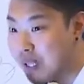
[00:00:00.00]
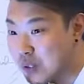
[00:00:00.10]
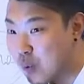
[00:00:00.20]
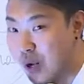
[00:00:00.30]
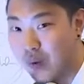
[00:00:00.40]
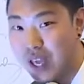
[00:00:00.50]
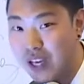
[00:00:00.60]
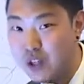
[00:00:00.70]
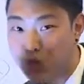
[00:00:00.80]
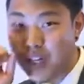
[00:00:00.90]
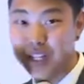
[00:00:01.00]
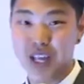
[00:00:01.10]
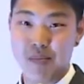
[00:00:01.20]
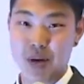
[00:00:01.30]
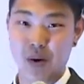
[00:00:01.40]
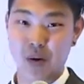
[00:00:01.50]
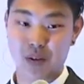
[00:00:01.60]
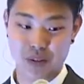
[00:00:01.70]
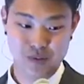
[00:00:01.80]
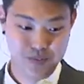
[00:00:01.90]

plus one, okay? You're drinking that milk.